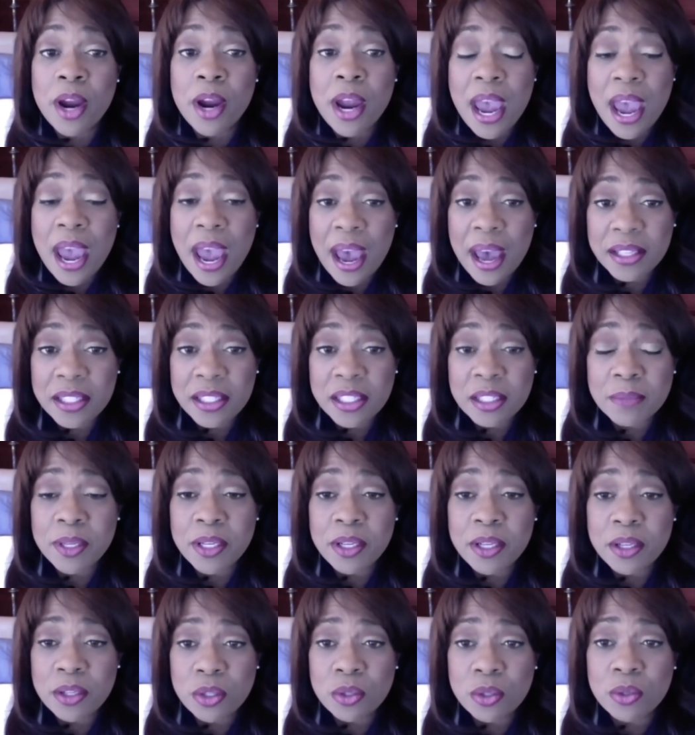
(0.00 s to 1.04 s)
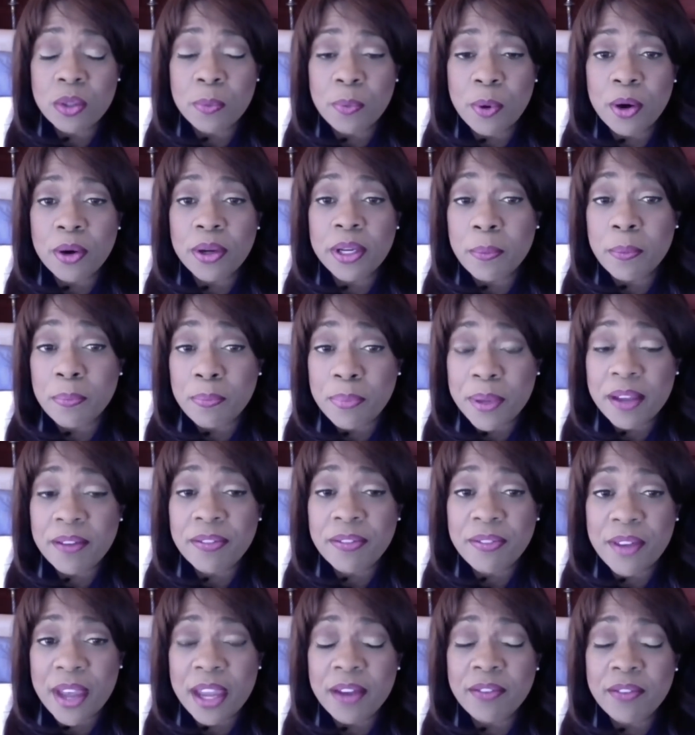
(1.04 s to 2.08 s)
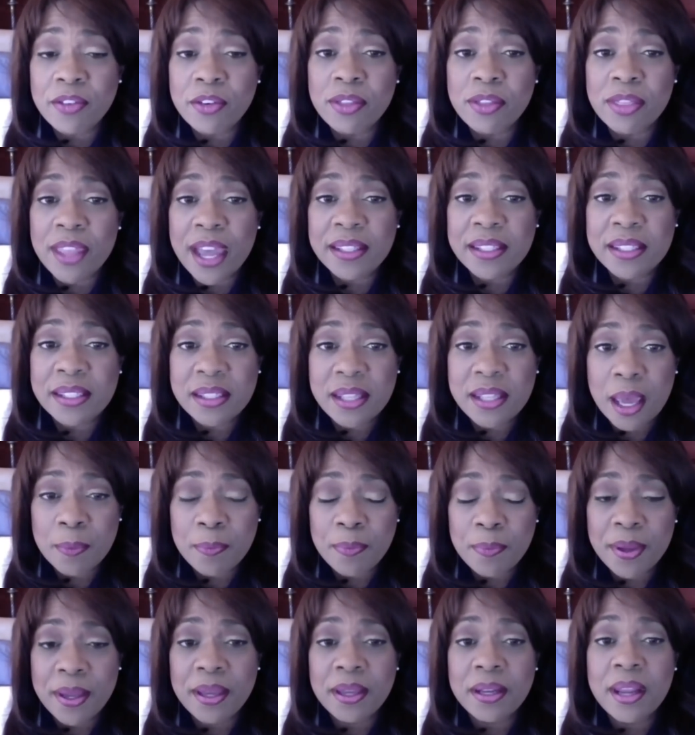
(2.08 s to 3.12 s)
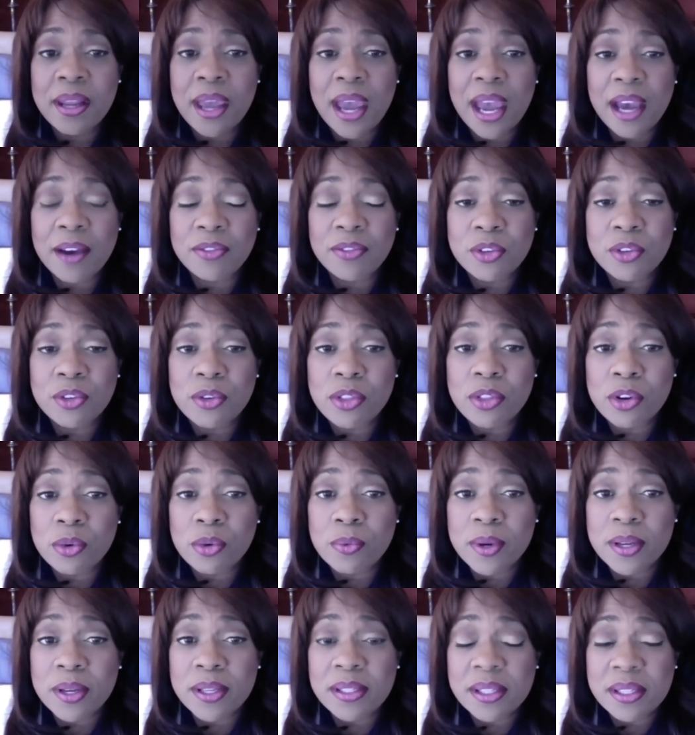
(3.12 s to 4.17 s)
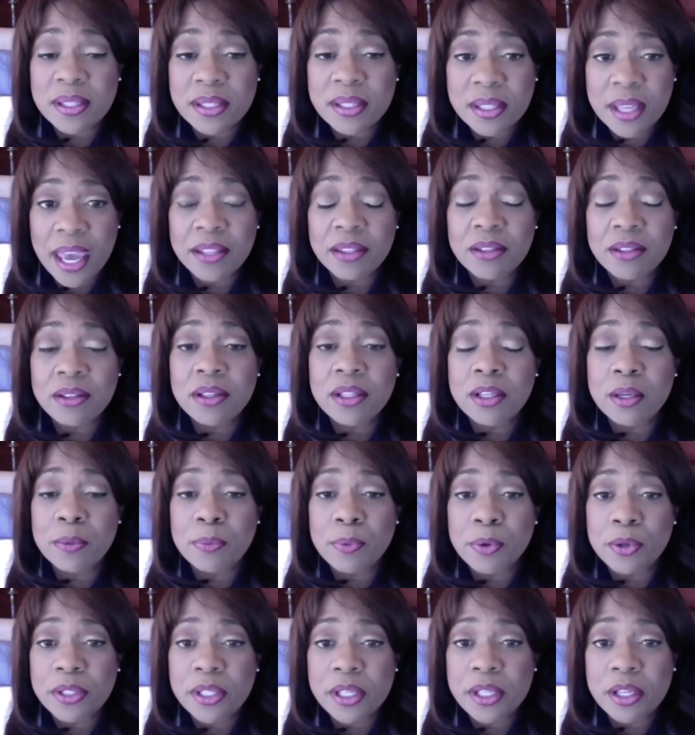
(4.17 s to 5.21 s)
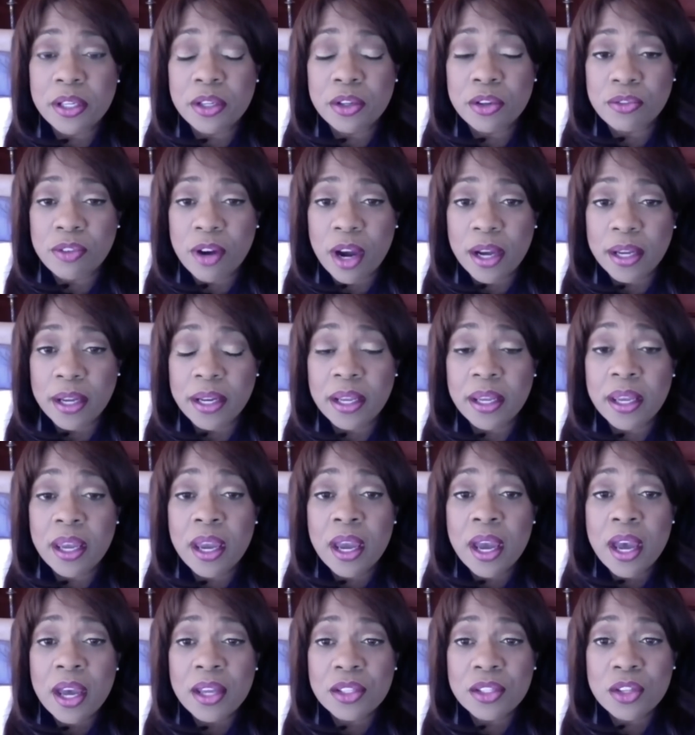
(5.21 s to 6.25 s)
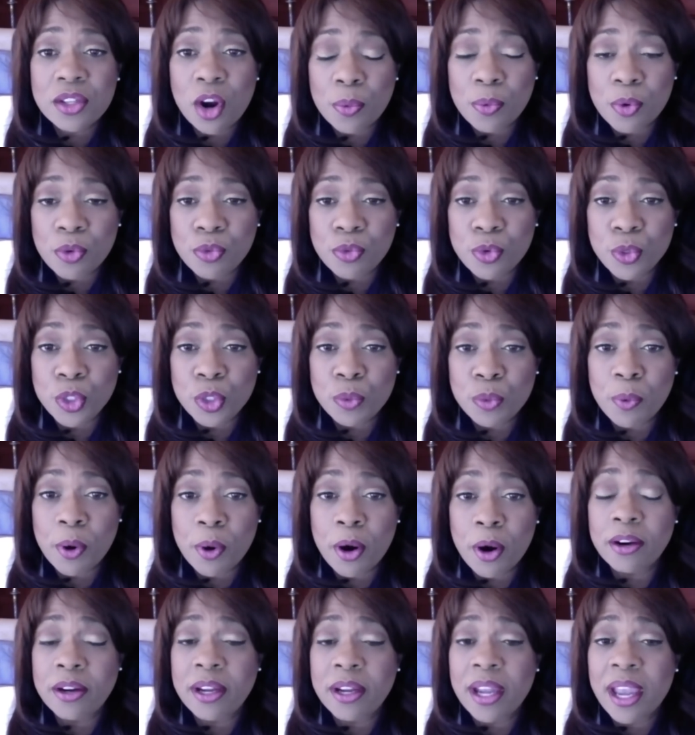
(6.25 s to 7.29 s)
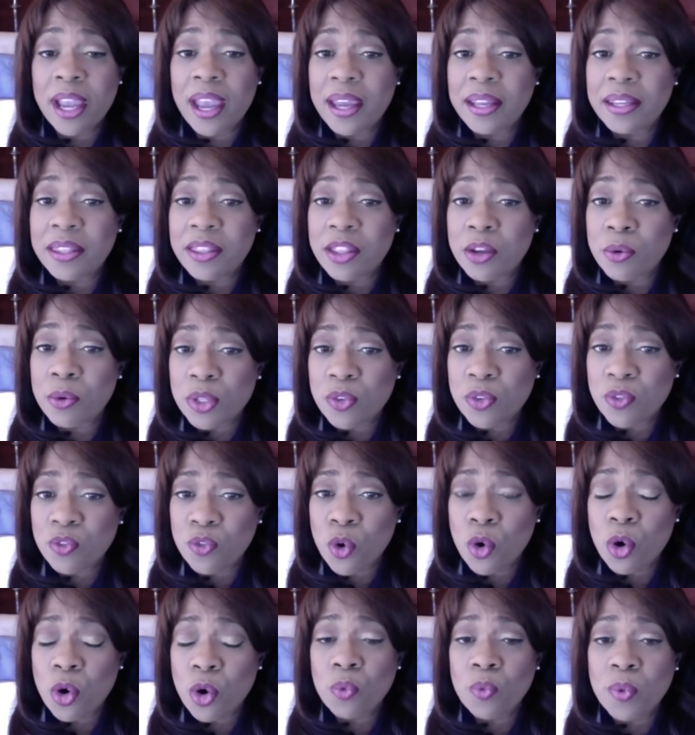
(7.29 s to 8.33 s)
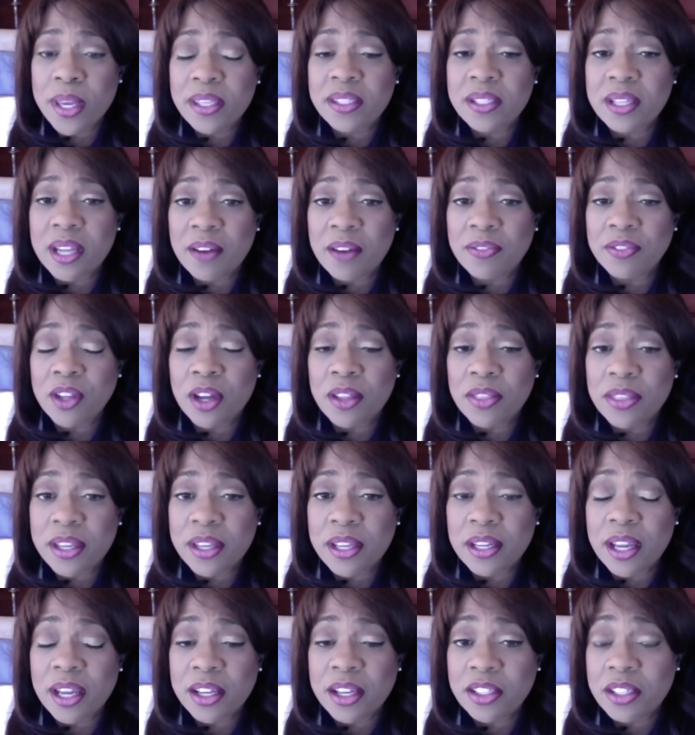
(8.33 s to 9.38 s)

asked me to do the party a big favor, and that's step in after there was a scandal in a particular riding, Scarborough Rouge Park, and there was 4 weeks left on the election